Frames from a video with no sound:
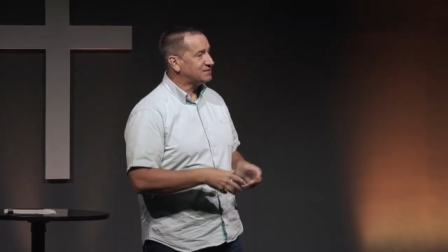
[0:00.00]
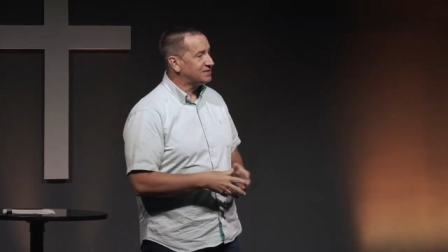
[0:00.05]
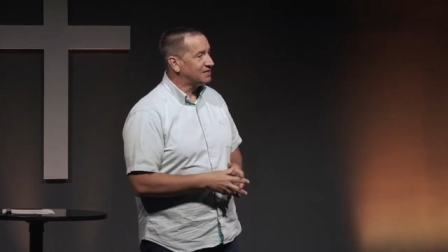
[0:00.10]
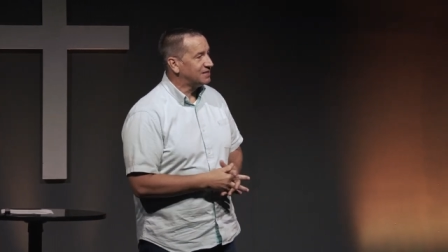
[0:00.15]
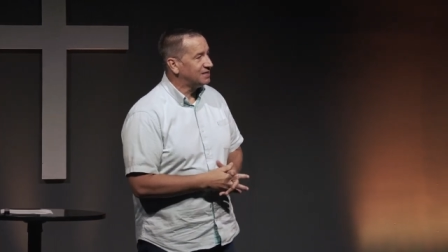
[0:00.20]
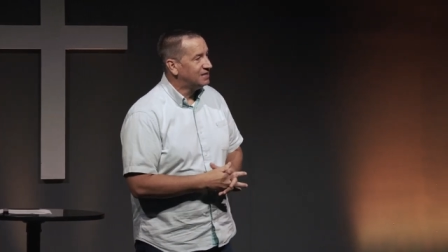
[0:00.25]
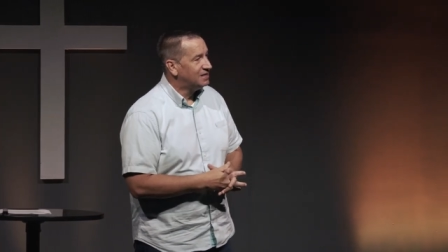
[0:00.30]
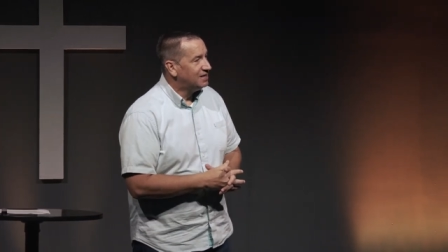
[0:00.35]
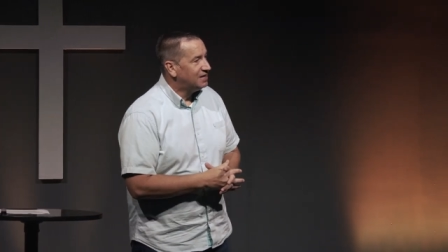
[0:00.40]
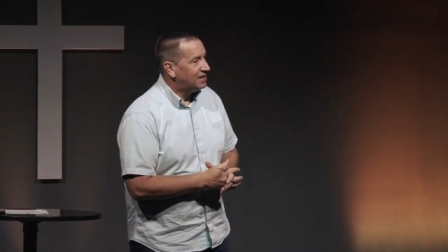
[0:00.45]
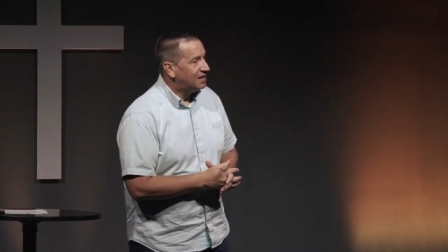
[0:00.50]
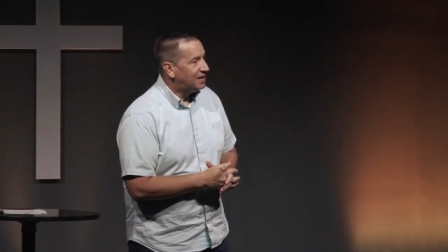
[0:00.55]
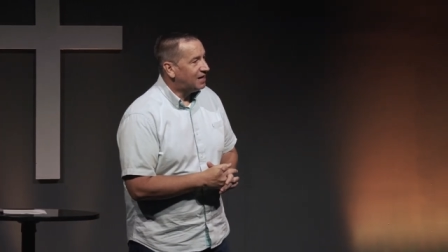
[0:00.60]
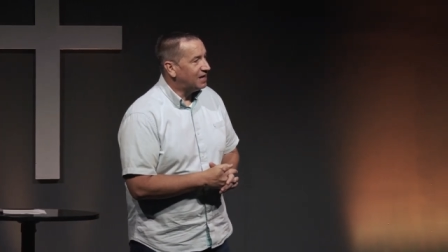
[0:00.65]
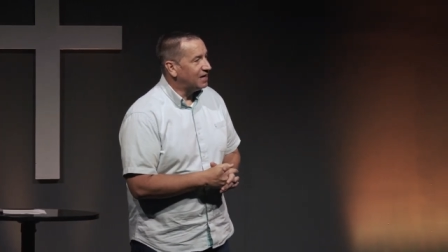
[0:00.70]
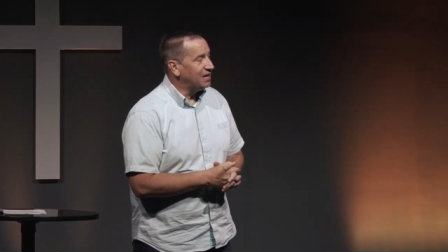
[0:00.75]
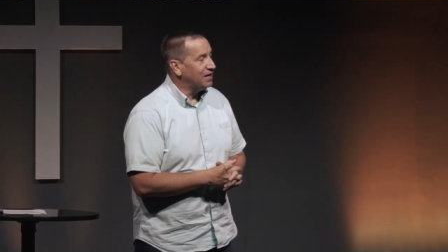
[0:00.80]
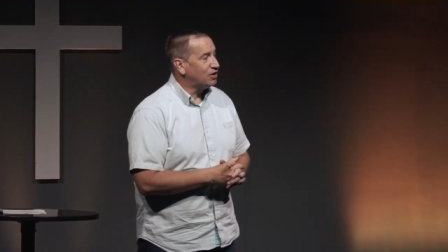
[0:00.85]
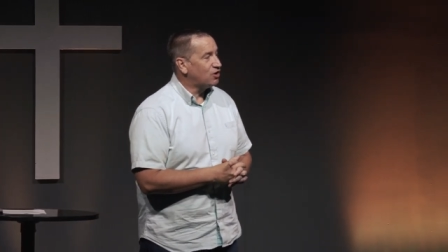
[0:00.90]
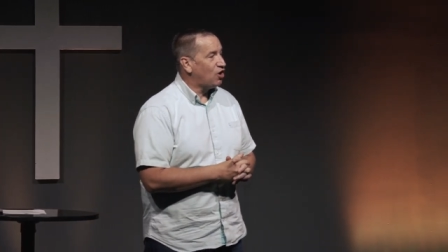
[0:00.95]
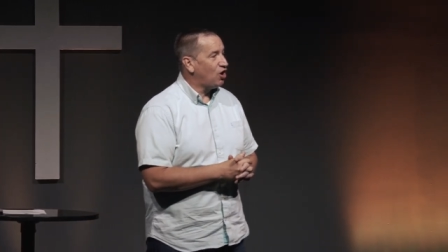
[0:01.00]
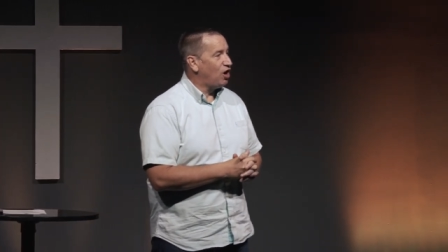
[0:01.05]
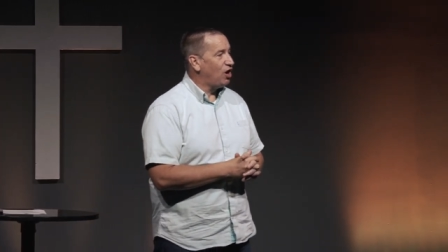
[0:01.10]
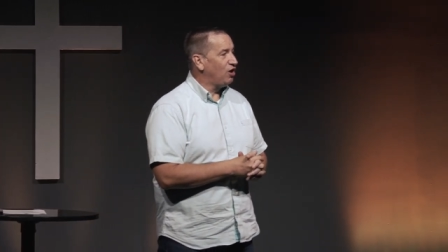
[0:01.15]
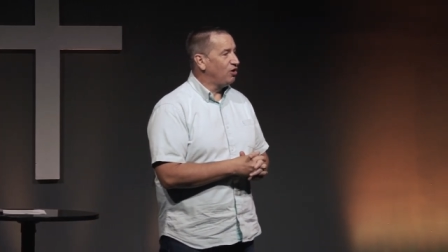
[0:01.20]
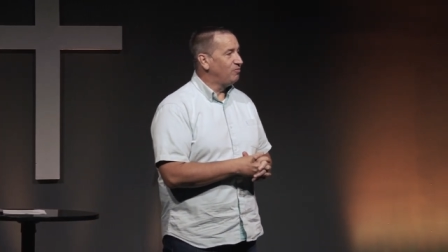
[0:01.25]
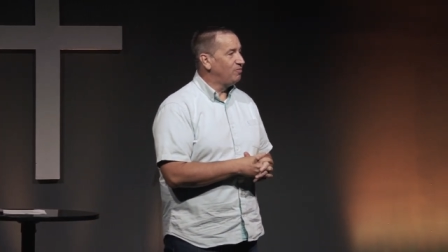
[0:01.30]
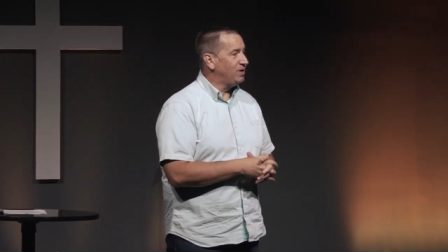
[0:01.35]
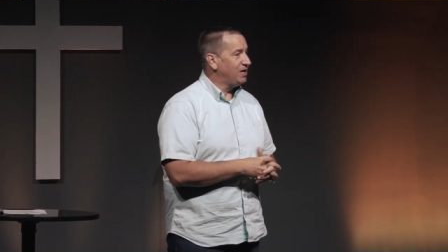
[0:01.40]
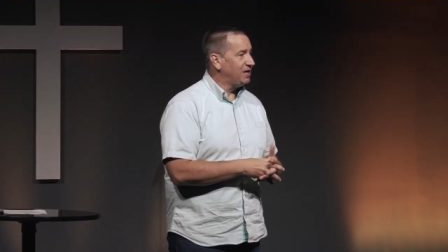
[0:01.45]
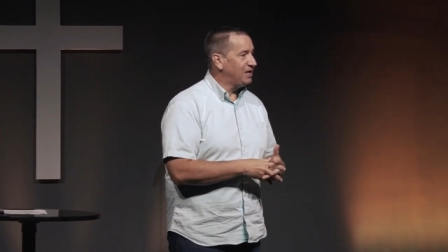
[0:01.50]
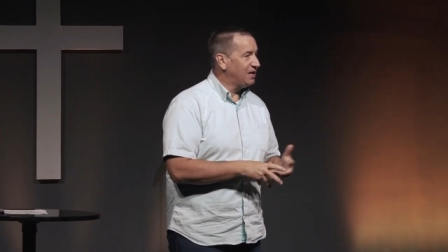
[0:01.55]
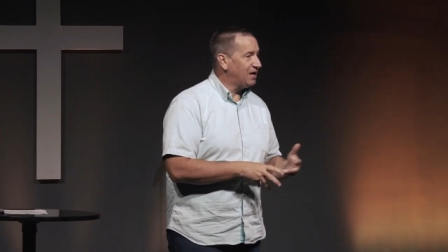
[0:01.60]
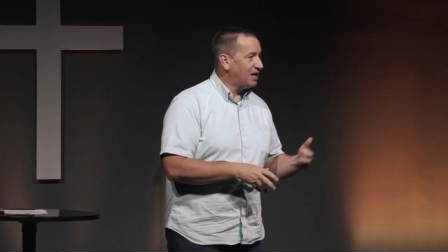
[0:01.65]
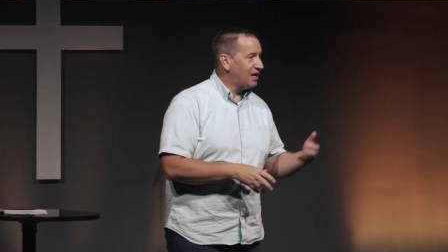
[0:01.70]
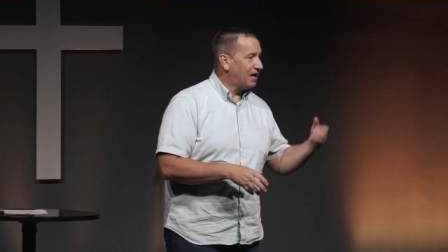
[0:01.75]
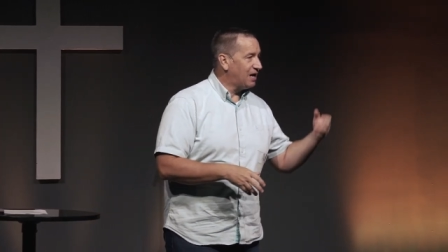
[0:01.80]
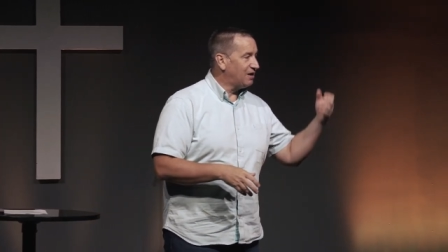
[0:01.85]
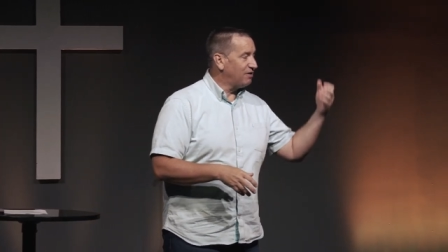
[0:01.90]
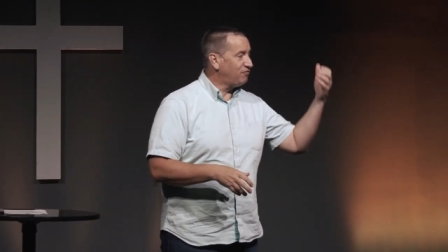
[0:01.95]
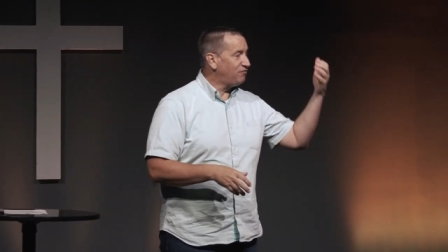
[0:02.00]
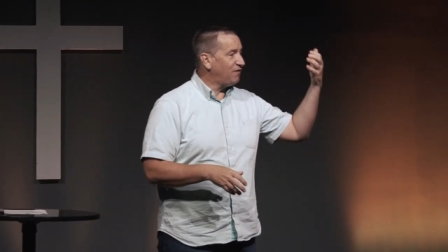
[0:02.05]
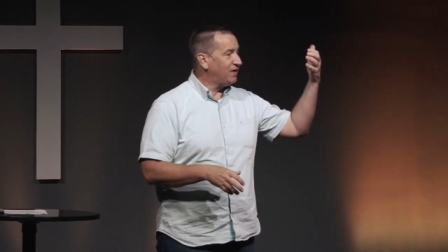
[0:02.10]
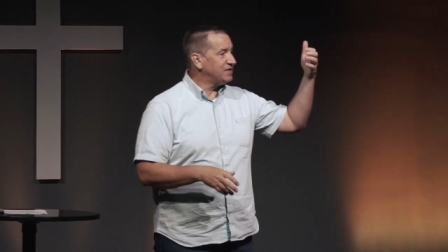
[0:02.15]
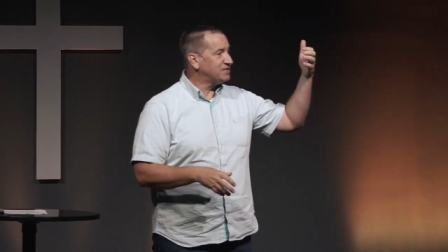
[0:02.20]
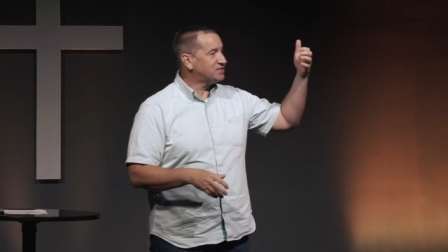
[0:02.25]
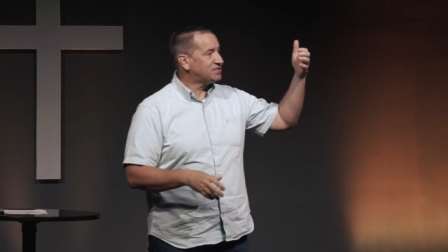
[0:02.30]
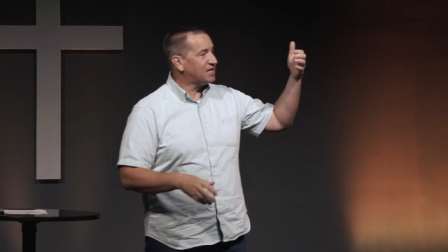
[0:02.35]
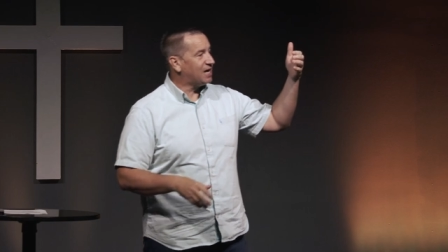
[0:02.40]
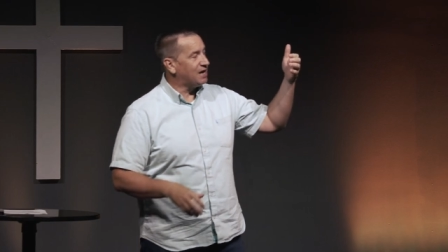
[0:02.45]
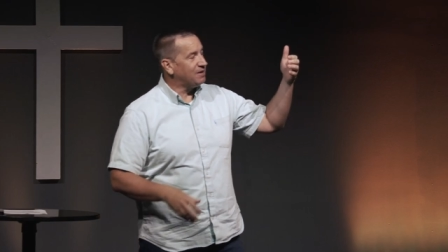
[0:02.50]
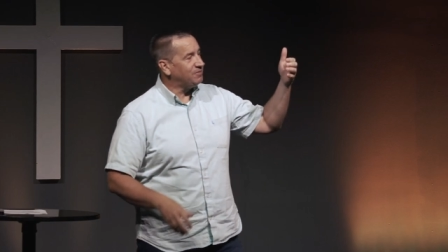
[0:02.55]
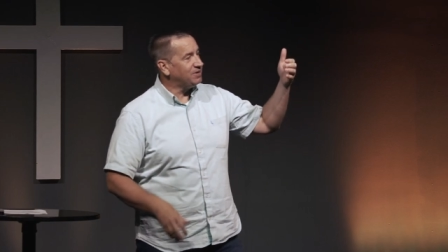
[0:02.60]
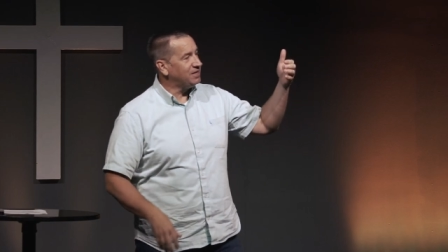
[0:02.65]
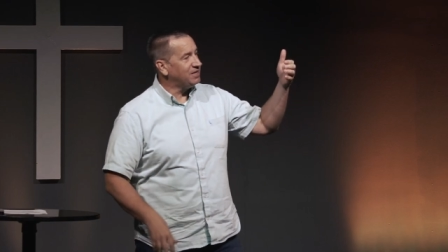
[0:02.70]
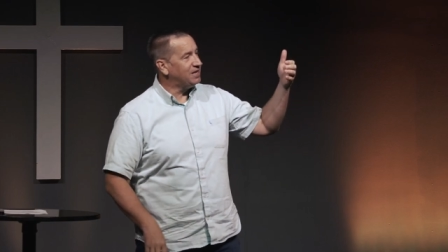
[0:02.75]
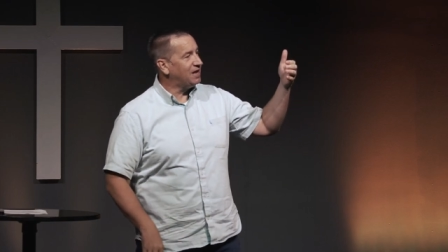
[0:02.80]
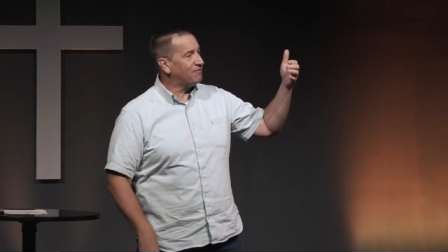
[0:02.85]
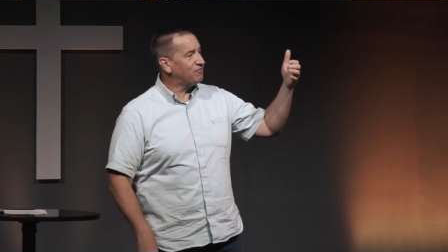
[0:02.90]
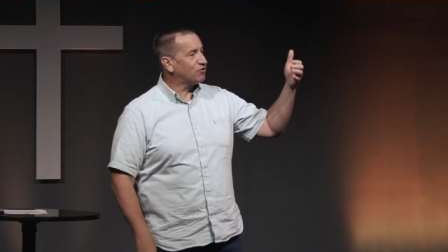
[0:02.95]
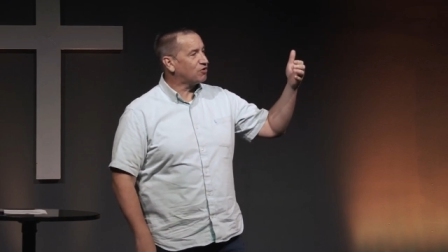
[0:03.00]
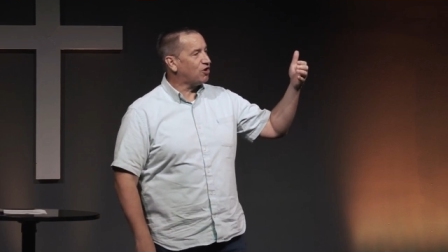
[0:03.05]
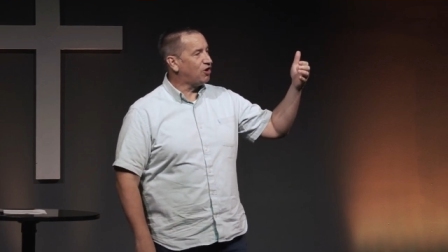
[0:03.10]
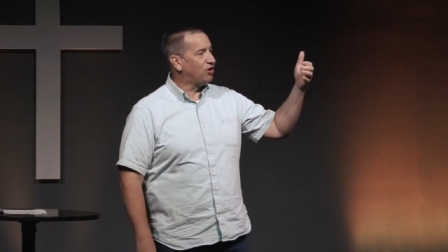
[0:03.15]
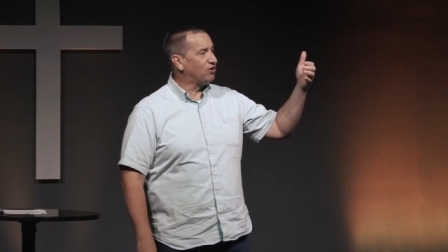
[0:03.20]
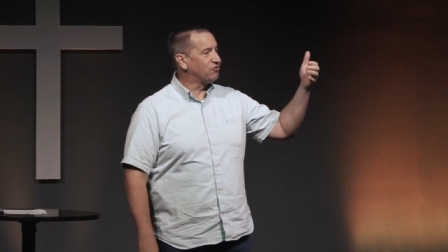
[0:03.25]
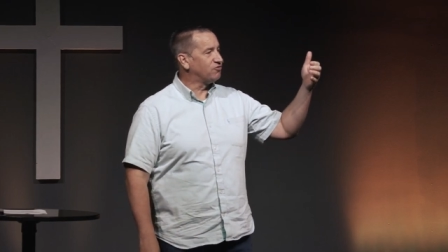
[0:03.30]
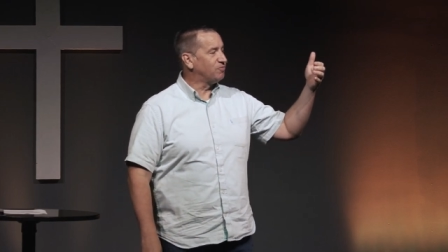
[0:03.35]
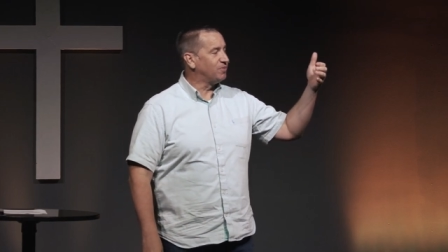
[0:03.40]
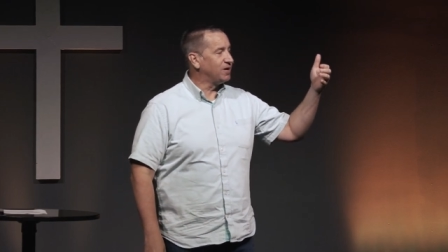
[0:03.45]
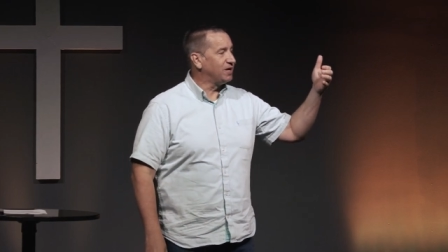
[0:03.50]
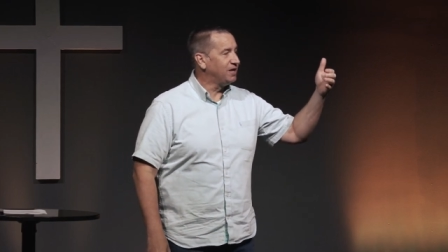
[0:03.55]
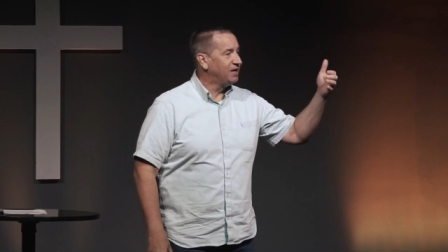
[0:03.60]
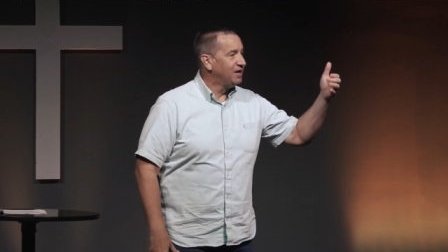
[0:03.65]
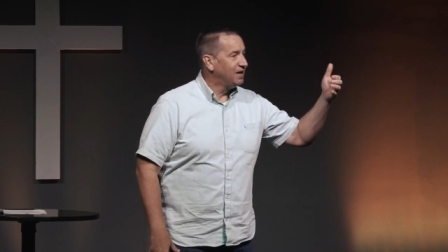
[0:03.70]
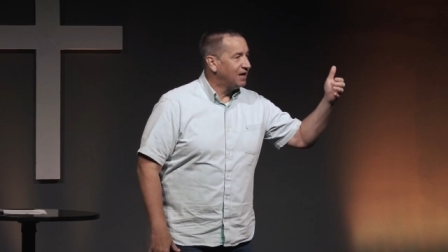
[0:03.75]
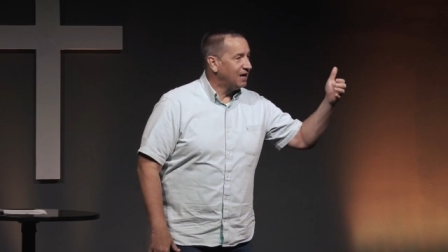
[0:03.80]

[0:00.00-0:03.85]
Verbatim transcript: And uh, he called me on FaceTime. He never calls me.